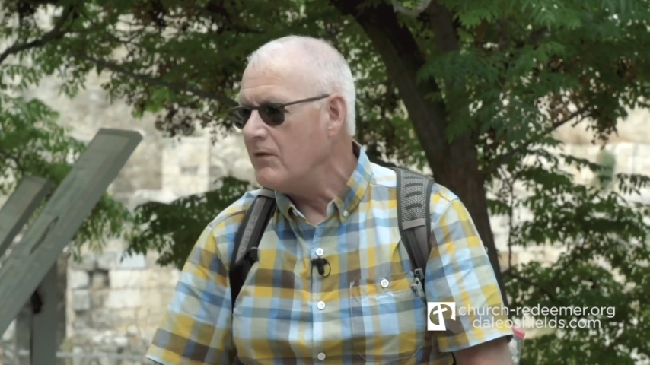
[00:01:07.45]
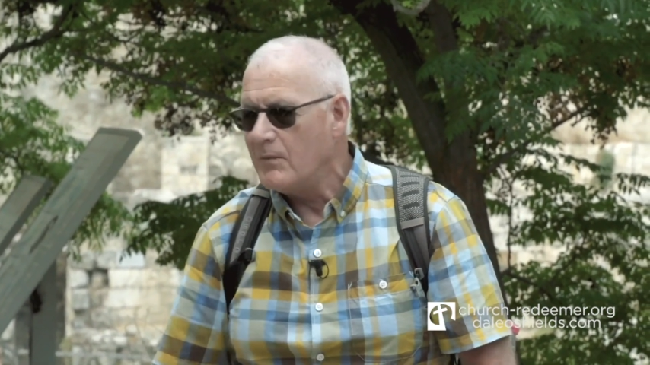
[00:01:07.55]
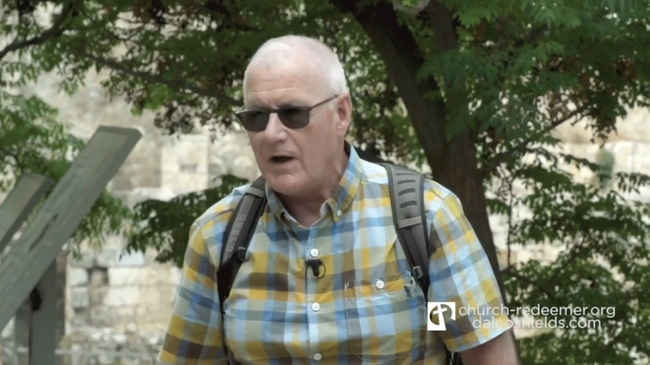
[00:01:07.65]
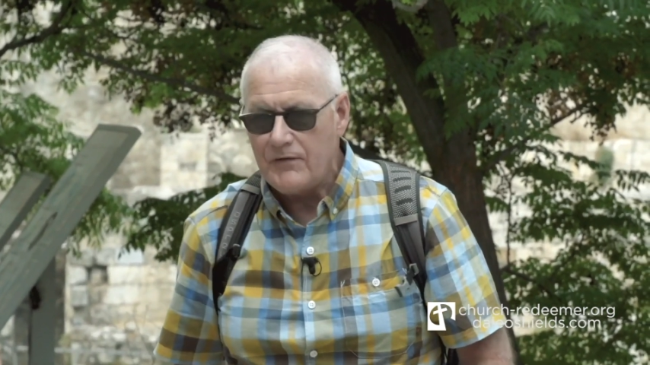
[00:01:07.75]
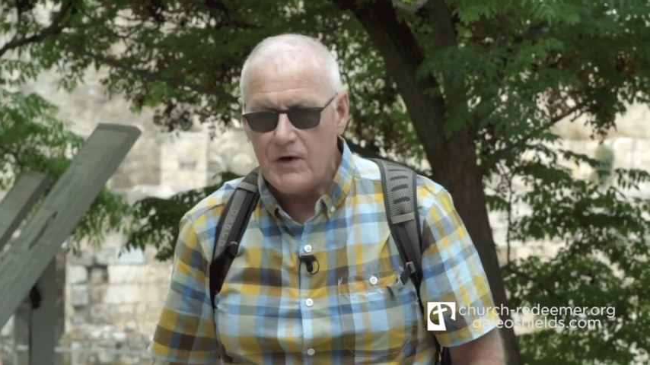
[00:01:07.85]

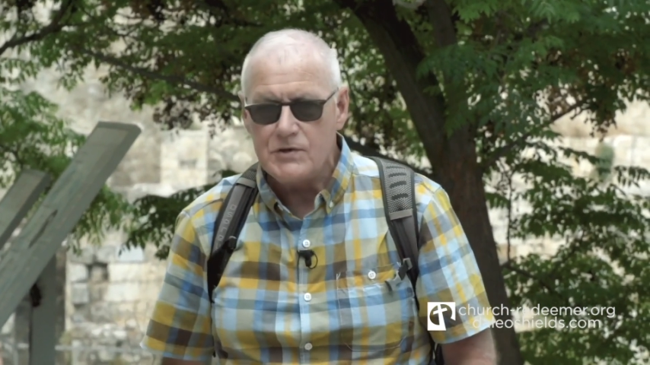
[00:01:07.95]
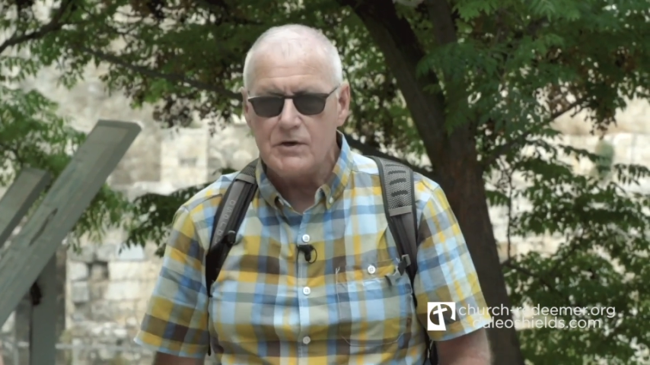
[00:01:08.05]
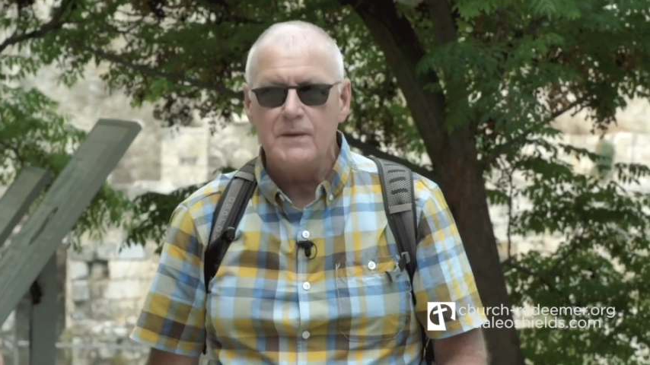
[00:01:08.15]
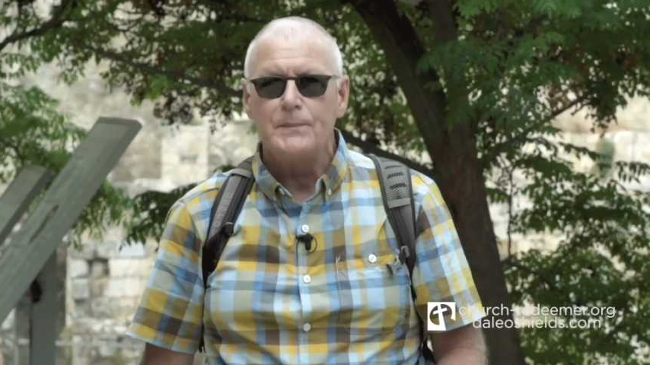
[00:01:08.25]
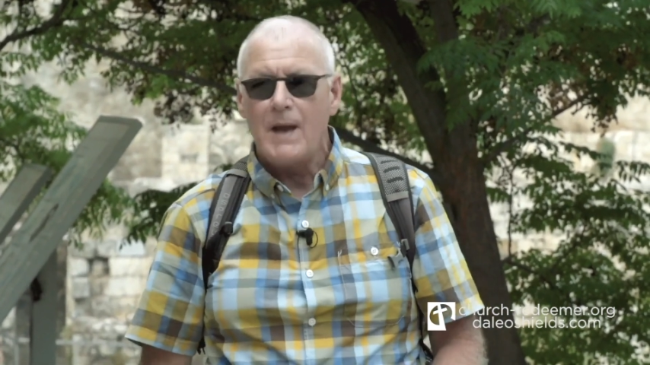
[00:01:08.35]
for my
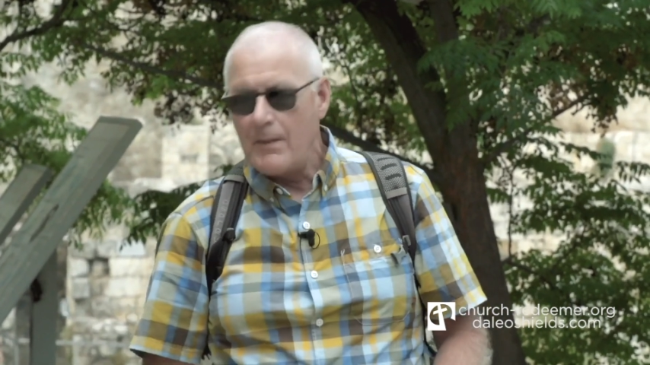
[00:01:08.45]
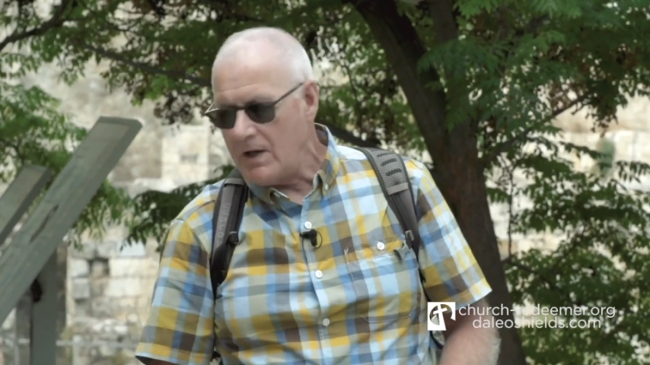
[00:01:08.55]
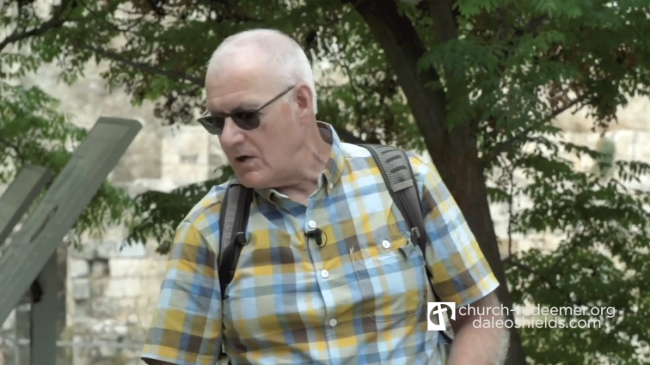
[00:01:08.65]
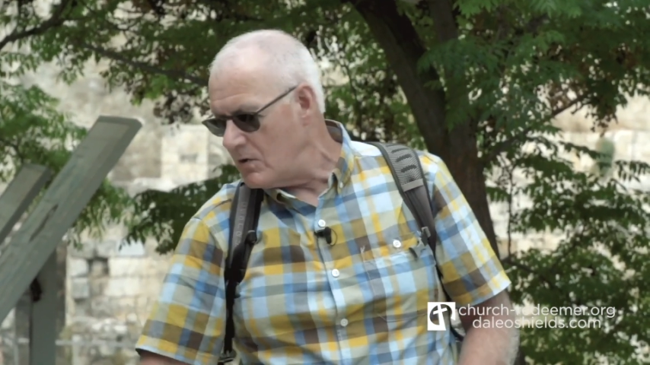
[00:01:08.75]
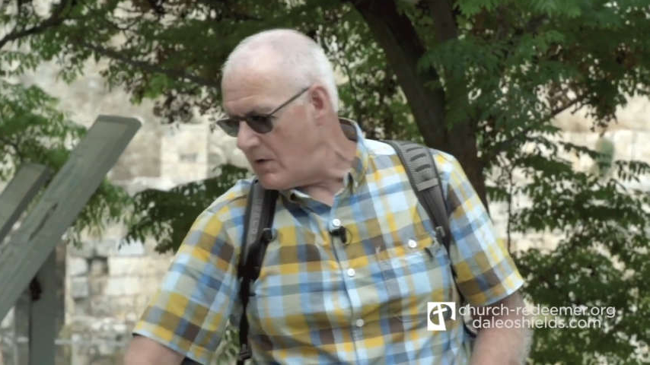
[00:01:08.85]
future. I'm
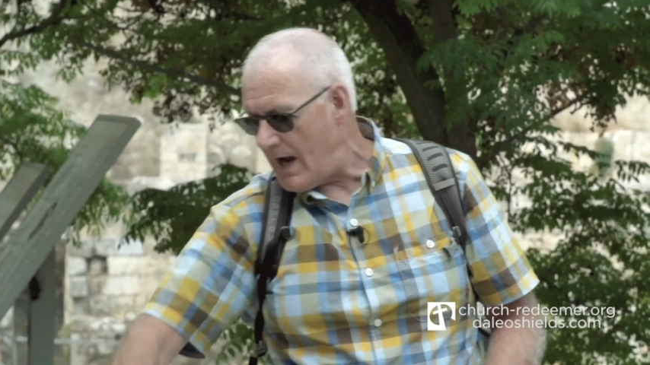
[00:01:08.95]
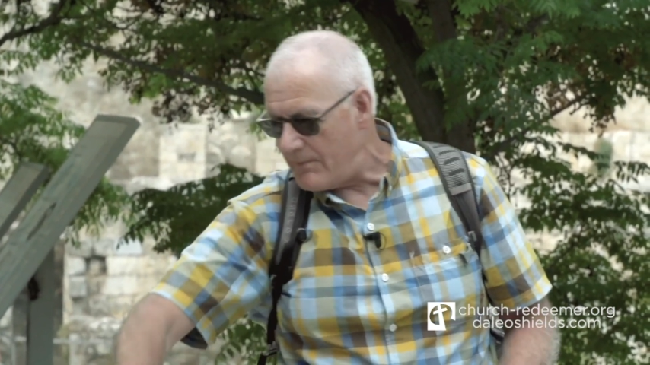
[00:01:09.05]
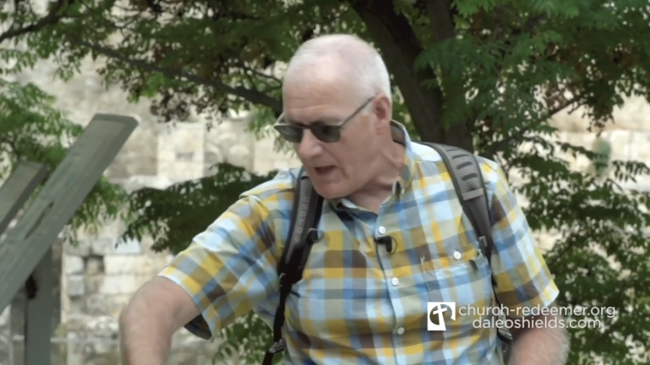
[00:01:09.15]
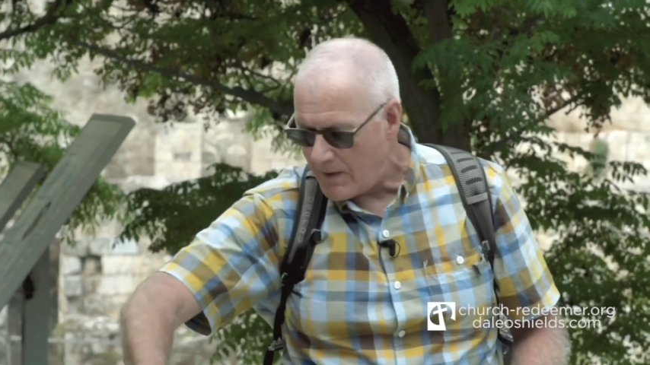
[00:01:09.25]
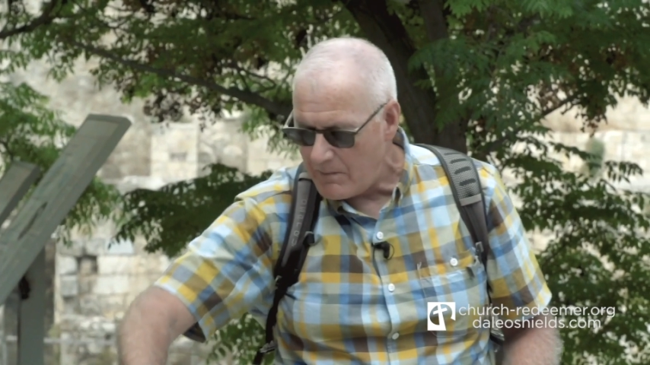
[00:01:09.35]
going to grab